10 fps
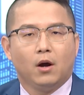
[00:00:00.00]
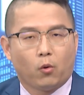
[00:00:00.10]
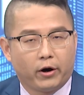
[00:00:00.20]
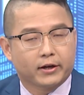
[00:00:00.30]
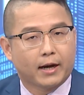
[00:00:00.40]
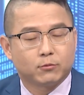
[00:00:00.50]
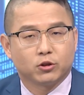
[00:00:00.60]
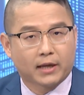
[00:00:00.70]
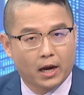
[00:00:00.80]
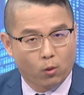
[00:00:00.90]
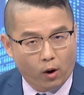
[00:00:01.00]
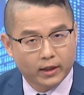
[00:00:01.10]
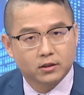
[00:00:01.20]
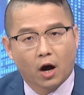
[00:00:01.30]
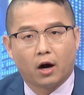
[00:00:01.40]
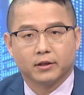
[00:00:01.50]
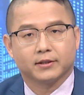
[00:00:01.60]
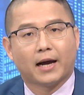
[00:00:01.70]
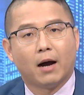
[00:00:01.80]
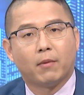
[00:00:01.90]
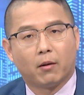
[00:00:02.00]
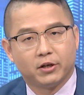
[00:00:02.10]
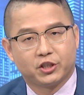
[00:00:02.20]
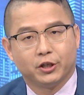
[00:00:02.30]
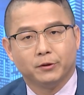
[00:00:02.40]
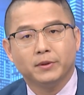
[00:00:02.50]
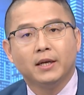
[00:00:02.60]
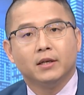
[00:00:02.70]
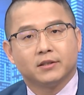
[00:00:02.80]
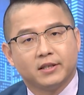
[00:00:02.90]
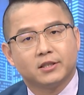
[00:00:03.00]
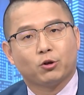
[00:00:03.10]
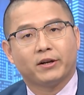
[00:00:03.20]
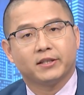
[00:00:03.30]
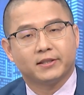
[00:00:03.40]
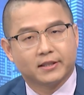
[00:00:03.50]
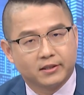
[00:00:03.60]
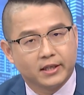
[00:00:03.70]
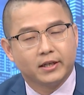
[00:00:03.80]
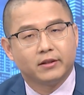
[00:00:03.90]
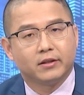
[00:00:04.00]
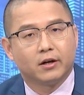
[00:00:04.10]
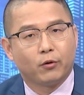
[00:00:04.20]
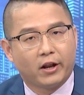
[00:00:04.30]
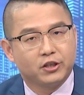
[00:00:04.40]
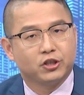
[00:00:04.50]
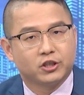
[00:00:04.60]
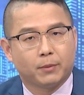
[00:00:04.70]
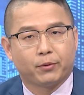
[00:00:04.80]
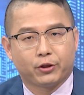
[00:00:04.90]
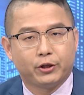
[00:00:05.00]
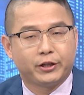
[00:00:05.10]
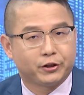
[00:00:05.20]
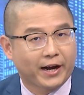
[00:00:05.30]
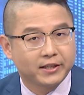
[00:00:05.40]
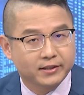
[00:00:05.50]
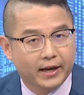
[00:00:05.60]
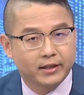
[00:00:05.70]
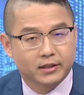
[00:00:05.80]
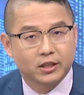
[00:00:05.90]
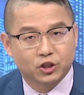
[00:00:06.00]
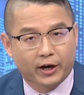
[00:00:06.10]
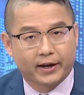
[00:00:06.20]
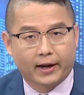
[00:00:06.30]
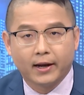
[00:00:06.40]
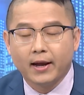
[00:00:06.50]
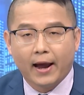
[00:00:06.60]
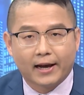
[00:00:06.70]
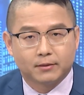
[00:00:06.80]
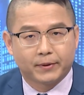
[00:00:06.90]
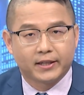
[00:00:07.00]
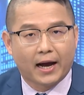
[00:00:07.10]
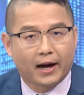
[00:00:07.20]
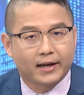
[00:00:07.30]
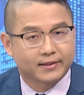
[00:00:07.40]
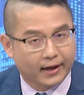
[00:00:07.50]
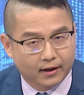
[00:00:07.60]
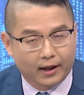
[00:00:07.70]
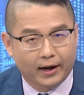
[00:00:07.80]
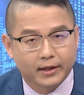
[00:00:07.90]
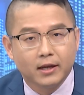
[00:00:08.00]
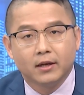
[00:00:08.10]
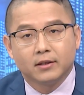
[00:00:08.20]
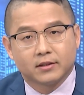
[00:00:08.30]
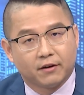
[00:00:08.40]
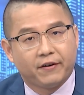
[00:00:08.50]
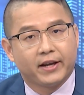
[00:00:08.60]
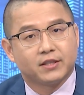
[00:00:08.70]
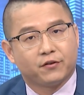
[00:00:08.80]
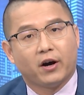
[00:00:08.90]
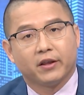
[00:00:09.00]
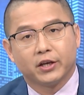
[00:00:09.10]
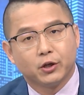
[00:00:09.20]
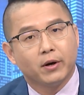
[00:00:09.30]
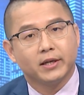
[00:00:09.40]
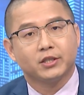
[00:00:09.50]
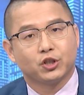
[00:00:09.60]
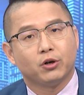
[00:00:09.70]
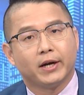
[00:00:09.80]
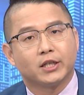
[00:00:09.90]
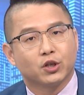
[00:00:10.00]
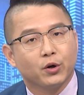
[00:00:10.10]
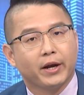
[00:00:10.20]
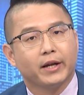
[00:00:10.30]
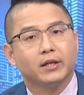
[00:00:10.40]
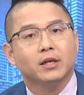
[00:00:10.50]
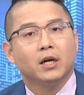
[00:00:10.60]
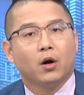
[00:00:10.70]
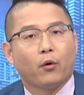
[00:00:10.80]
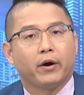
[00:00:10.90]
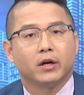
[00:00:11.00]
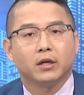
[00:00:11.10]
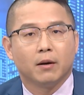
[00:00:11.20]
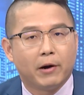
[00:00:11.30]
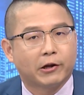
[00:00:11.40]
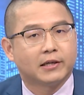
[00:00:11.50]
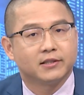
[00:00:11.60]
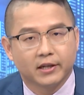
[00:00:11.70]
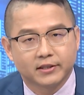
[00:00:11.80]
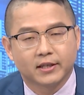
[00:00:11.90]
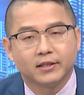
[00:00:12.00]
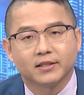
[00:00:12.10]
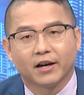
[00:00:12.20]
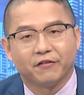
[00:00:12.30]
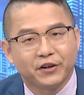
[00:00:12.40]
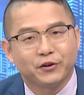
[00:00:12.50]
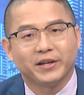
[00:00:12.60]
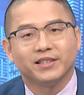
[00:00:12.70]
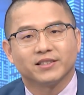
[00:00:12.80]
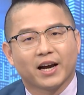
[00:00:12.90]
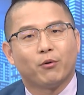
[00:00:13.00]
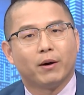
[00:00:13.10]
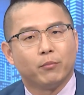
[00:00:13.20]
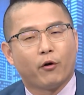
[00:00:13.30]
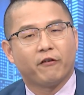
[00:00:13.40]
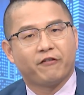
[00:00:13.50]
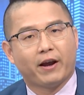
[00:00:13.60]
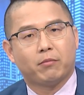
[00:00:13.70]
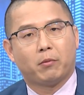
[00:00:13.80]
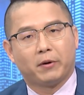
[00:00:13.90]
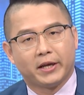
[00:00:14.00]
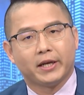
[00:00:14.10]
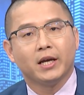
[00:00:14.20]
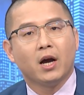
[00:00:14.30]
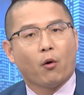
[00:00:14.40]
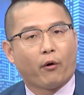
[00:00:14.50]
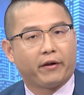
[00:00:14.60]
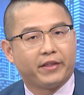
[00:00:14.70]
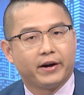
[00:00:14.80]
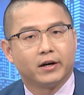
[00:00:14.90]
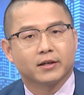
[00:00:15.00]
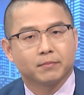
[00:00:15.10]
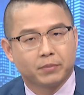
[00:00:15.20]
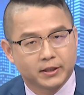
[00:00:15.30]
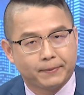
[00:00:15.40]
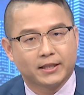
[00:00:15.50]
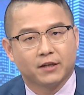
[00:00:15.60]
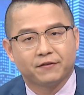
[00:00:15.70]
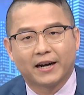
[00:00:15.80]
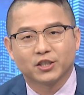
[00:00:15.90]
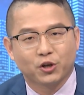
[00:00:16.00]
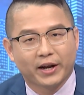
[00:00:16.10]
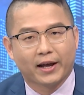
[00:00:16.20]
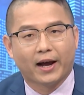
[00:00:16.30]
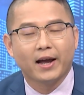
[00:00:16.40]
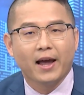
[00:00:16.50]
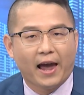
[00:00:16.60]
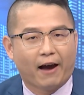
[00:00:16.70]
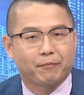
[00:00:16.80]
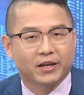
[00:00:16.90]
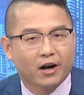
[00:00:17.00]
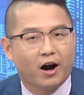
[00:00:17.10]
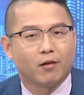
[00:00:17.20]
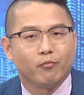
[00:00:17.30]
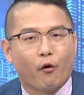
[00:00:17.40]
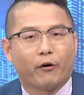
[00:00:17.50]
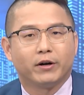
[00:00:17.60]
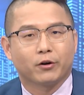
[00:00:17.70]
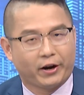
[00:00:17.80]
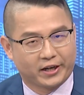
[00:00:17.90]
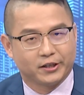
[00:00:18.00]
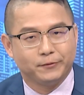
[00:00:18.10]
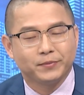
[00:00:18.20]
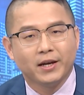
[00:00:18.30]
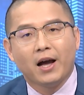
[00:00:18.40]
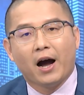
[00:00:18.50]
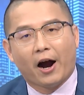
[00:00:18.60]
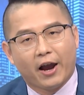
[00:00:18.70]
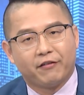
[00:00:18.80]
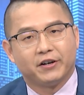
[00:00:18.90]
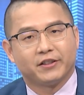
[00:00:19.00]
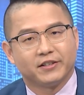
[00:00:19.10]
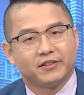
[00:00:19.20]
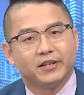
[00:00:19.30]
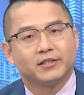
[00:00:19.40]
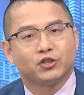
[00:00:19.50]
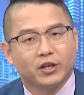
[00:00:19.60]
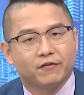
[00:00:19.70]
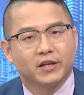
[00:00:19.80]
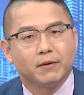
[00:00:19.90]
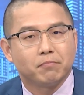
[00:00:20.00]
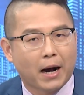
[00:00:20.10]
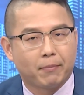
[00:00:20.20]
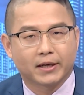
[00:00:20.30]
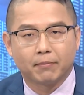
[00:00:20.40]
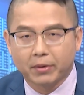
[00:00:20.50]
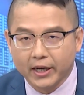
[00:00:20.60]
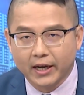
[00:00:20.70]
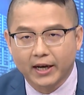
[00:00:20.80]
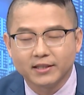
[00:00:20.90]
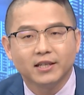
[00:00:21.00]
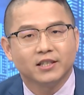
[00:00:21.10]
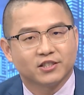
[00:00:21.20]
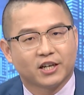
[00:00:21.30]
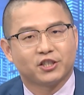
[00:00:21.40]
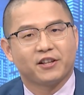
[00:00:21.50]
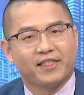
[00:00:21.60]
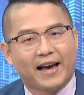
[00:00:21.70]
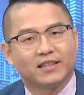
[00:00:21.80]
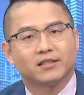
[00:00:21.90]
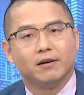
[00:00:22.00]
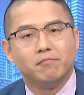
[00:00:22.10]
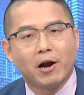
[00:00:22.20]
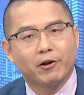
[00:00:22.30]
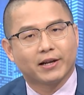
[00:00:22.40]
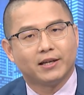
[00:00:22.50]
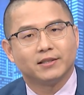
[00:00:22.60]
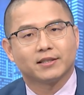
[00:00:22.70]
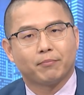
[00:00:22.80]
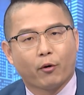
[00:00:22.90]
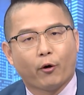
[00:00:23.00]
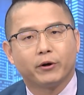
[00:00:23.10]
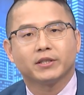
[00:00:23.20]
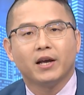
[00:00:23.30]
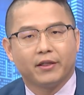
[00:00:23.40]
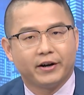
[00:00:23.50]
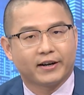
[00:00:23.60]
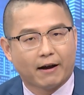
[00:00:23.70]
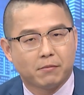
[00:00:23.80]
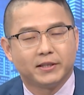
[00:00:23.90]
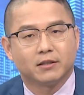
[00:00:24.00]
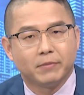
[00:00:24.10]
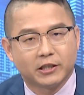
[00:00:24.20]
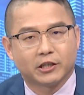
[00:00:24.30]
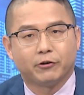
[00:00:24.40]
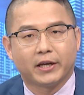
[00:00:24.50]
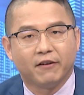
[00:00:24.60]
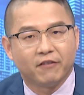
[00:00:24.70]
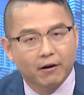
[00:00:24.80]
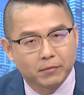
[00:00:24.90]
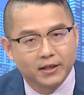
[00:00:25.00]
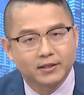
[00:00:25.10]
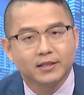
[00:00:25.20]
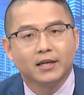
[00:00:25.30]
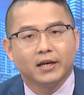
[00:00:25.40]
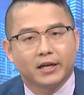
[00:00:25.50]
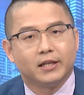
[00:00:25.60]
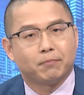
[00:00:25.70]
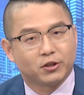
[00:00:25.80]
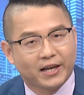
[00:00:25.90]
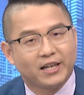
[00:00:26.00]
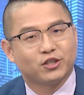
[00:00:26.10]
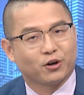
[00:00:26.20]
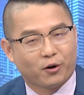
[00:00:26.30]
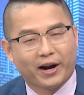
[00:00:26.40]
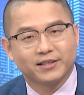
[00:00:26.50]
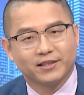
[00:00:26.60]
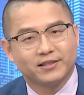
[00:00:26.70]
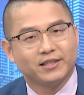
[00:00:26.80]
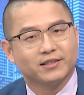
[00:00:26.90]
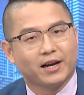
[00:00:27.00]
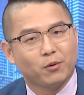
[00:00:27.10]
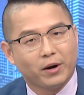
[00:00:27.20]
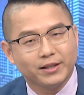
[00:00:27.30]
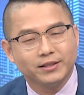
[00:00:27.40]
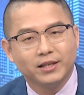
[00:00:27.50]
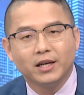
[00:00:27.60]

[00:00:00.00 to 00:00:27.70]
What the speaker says: Welcome to Taiwan Talks. I'm Albert Cho. Since 2016, the relationship between the United States and China has been on a decline. Surveys from the U.S. show a trend where American citizens are viewing Taiwan more favorably, while their perspective on China have become more critical. However, does this shift in public opinion suggest that Americans support their government's military involvement in the potential crisis in Taiwan?